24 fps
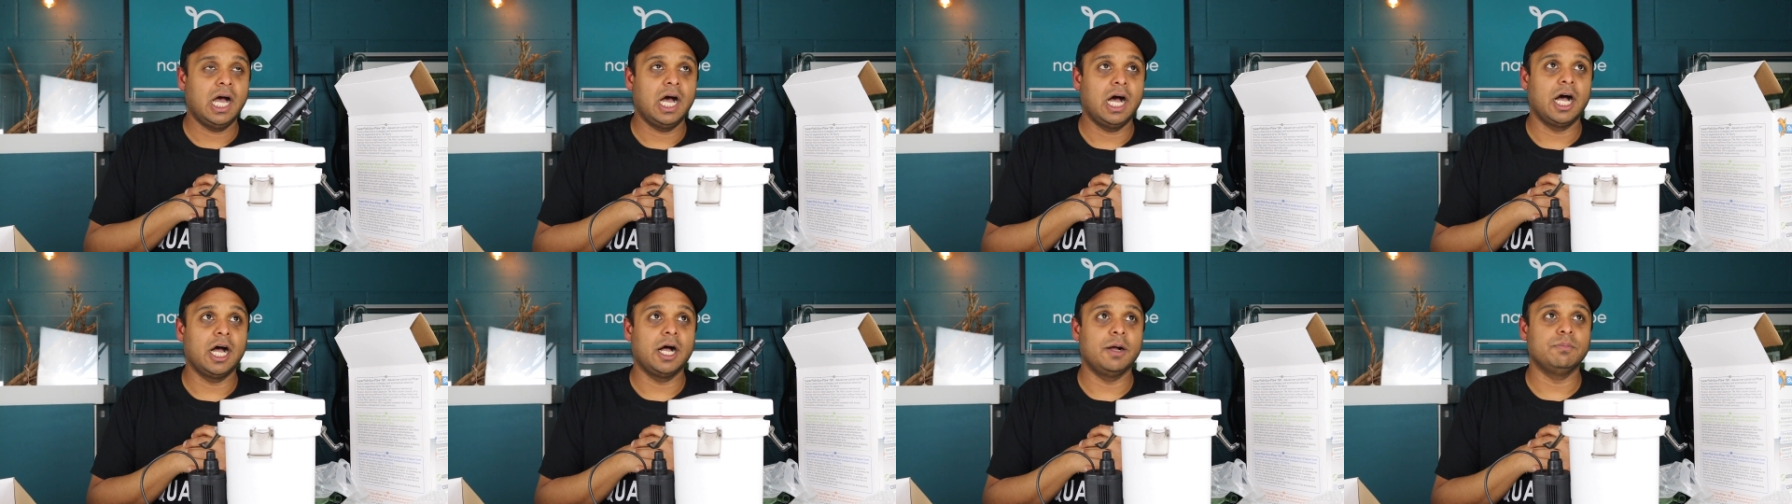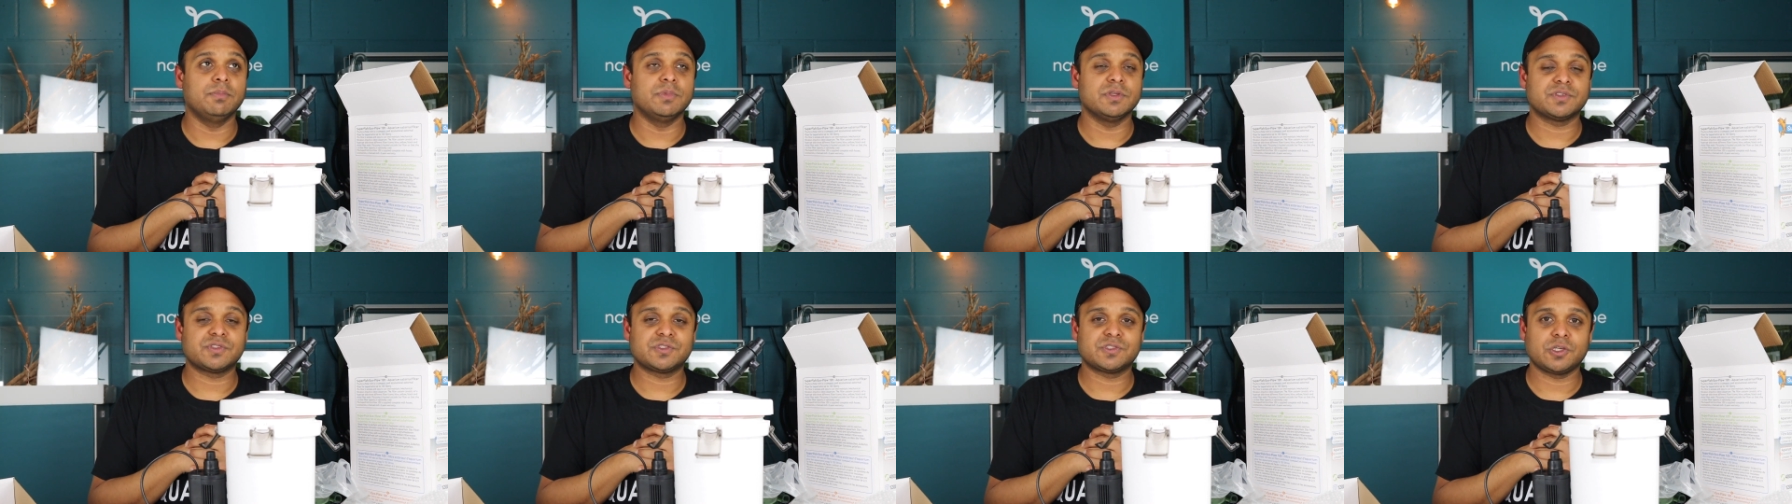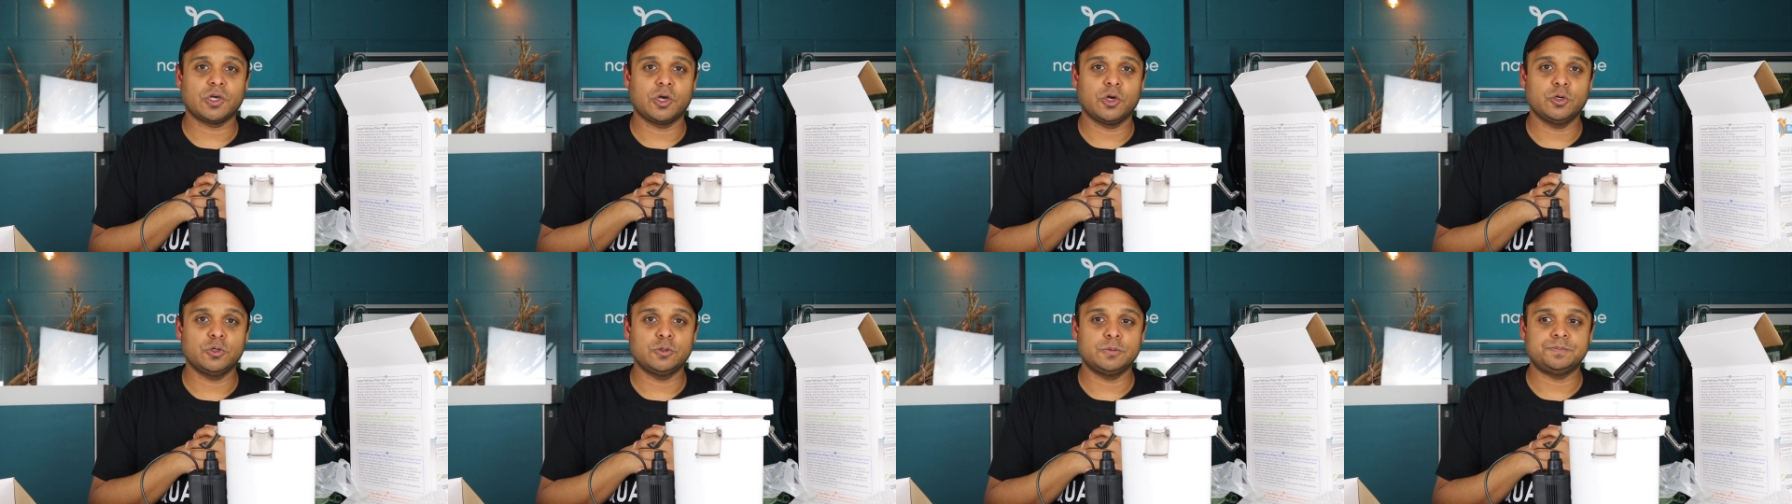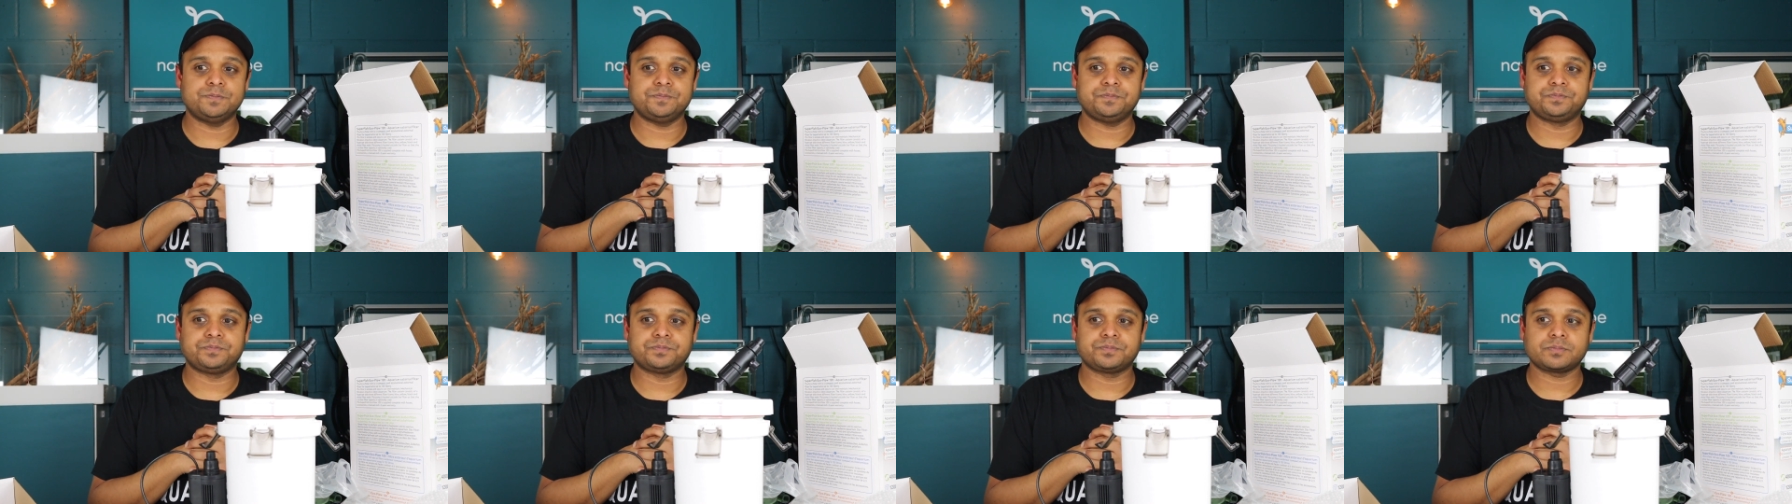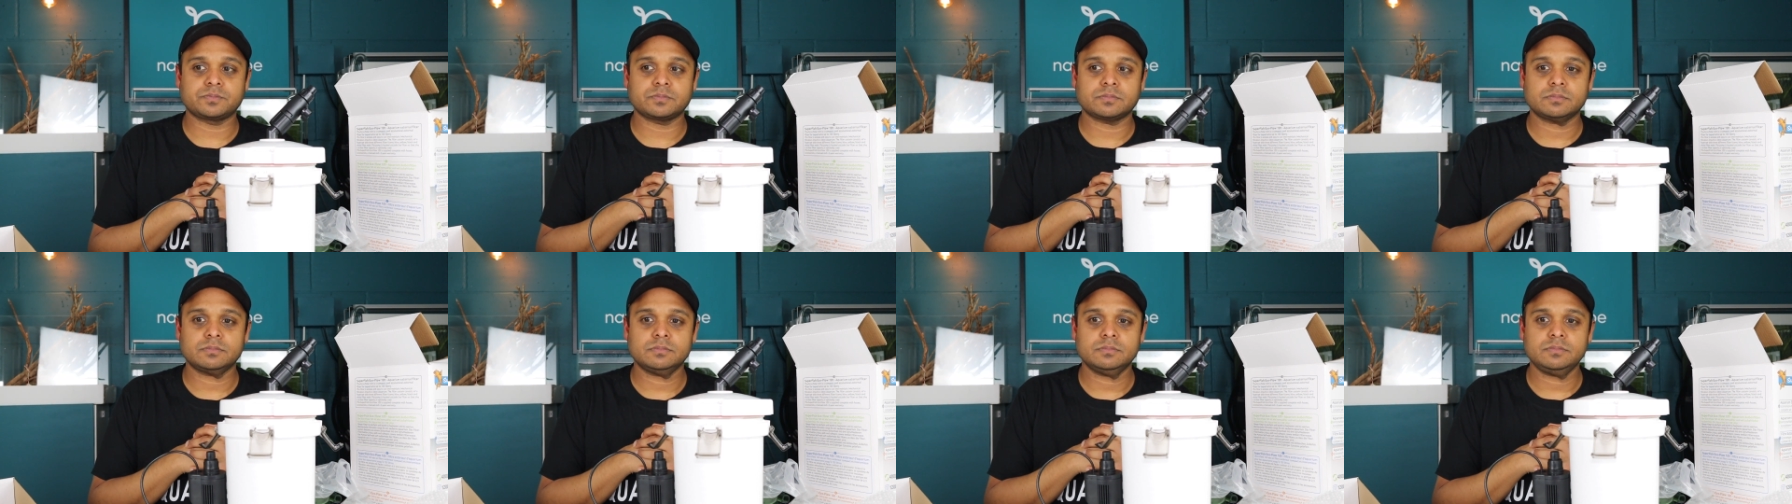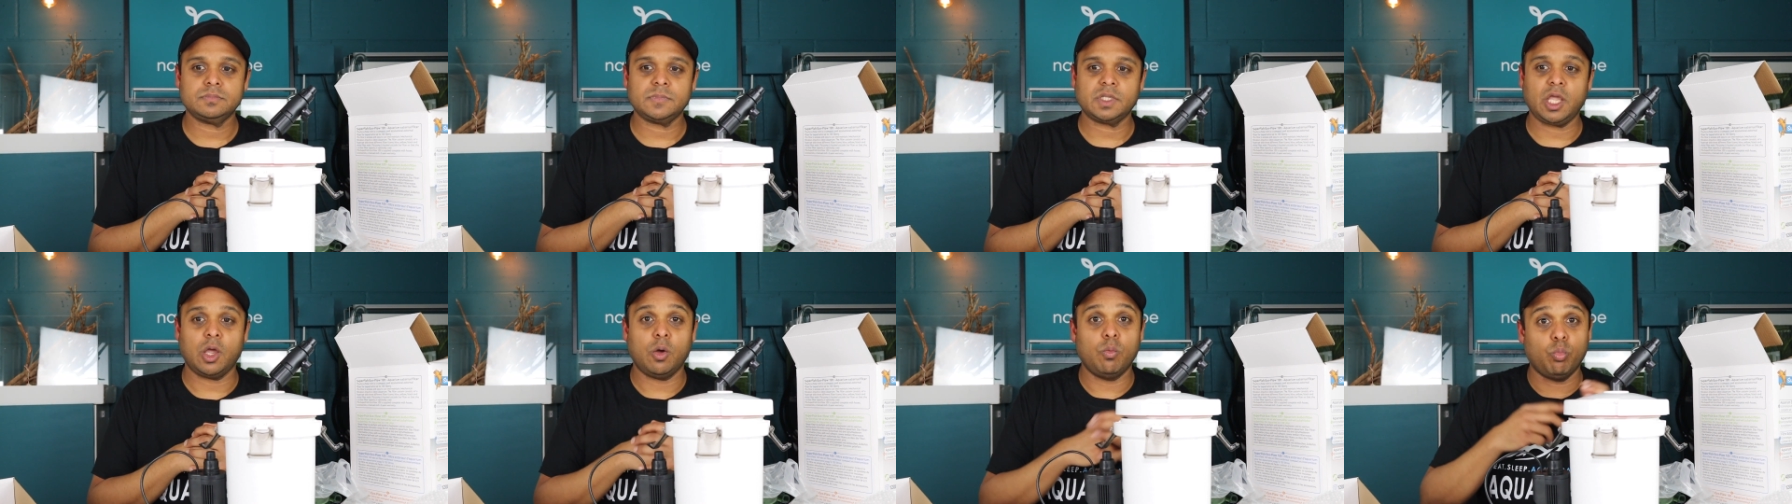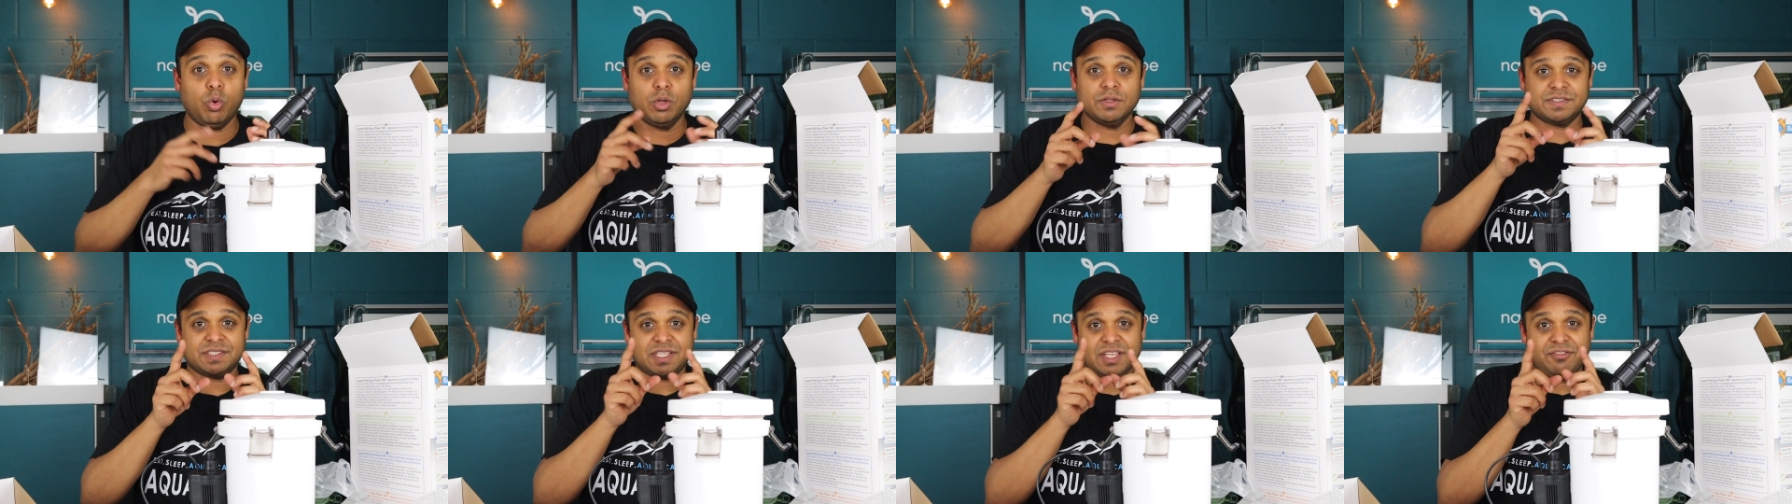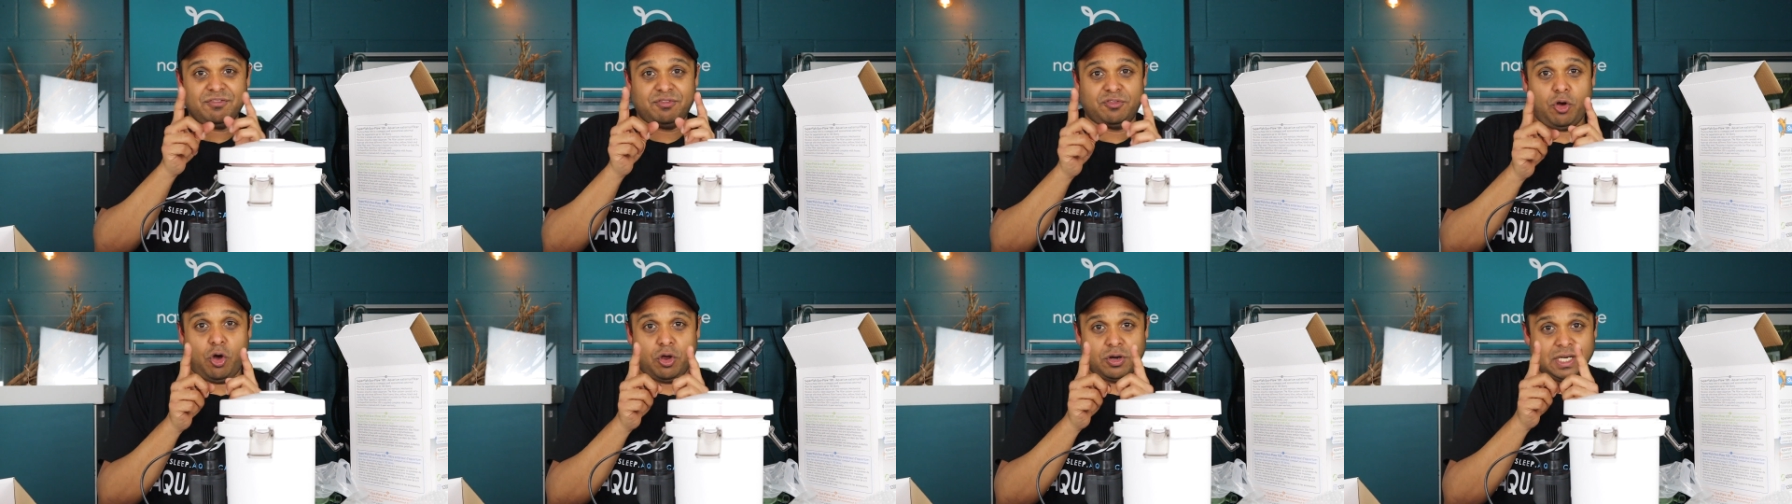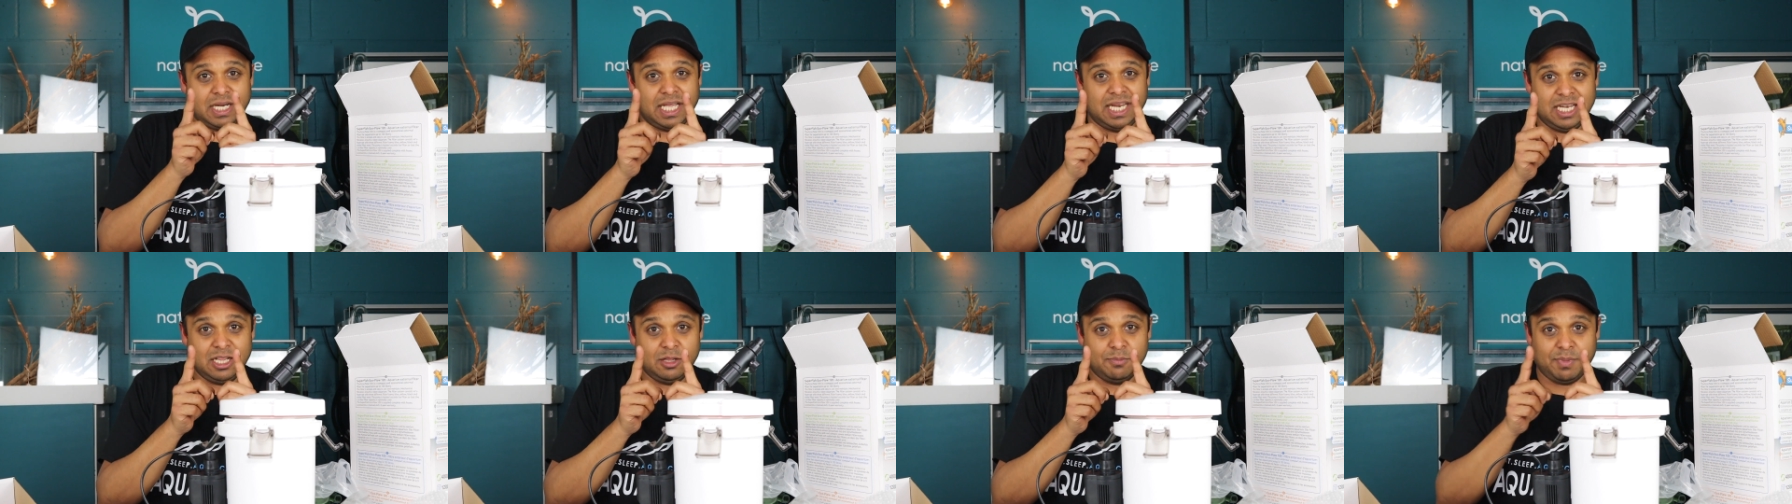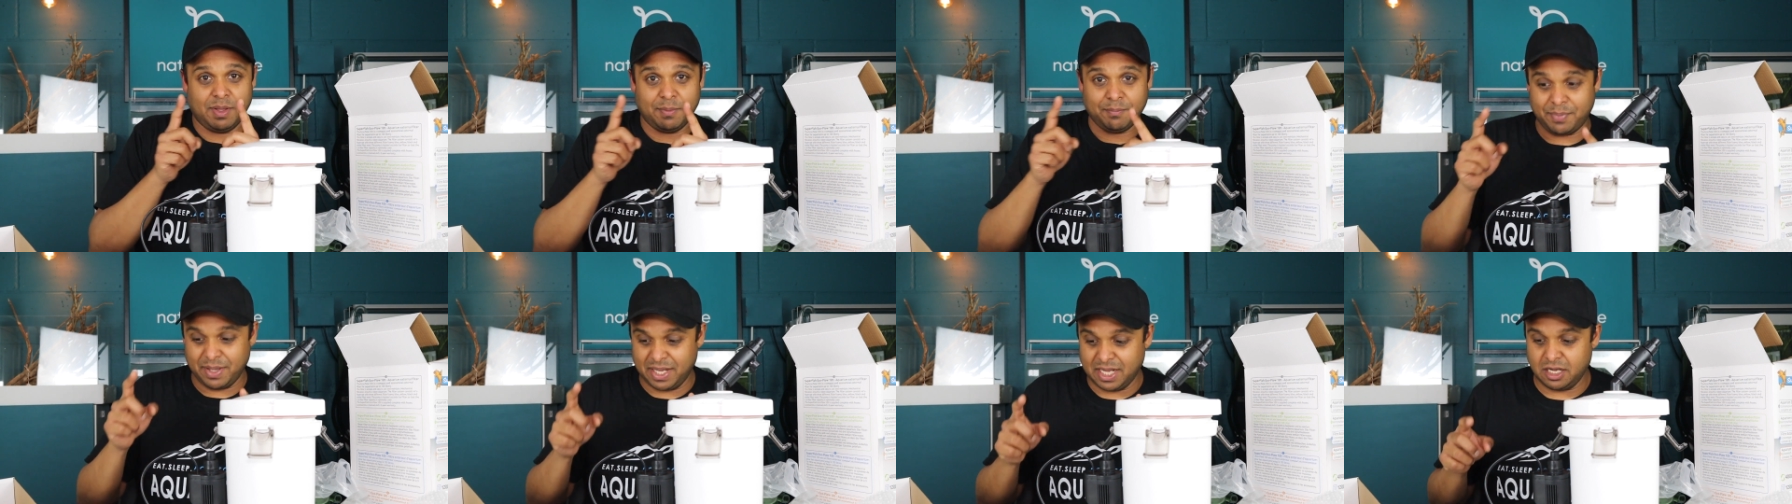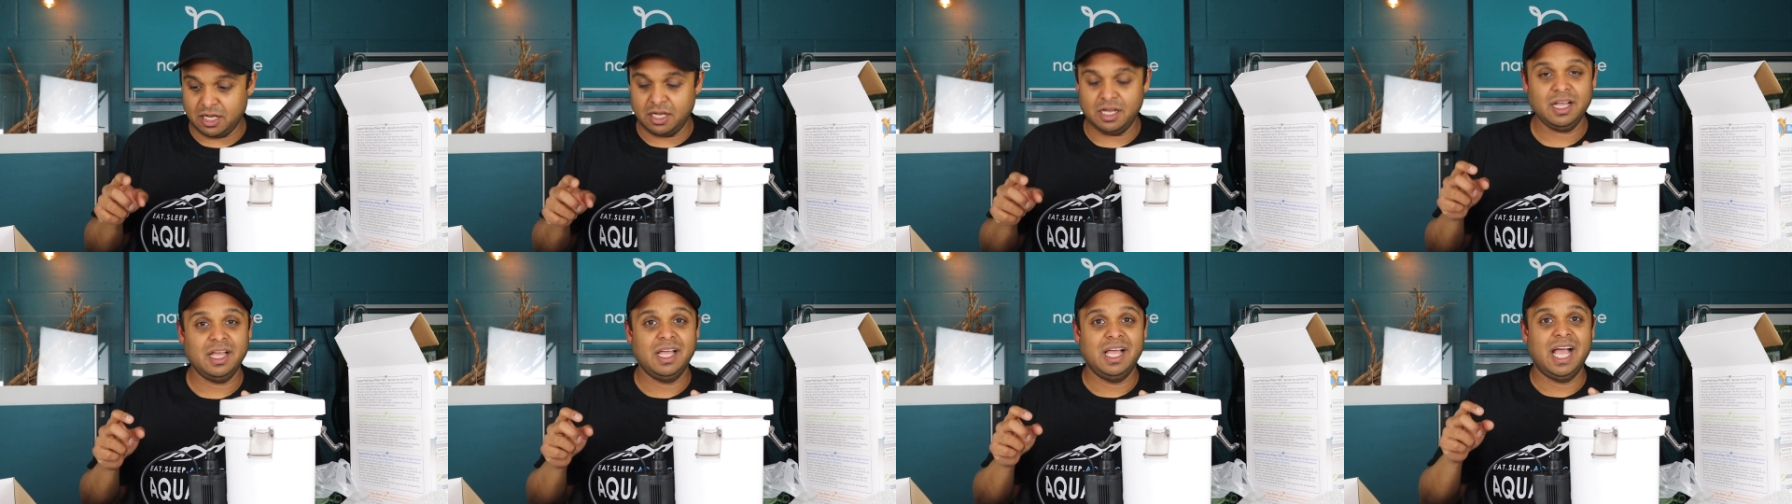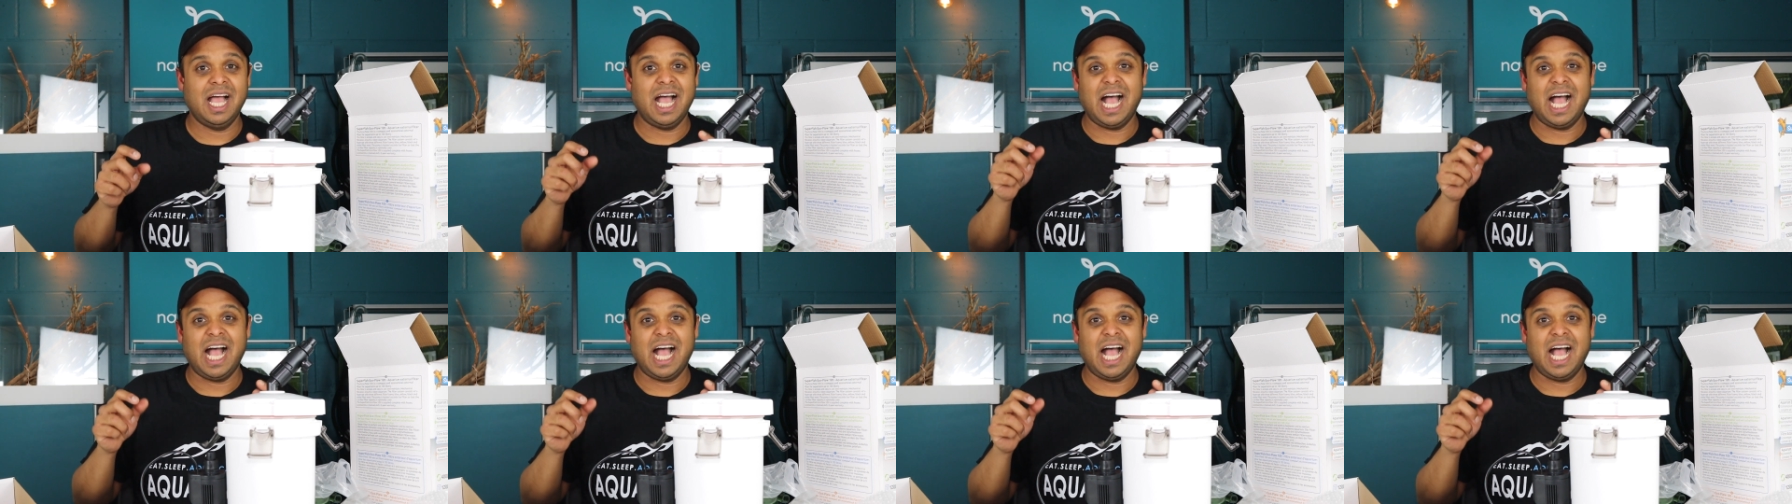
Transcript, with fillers: Um, so once they've gone a little bit bigger,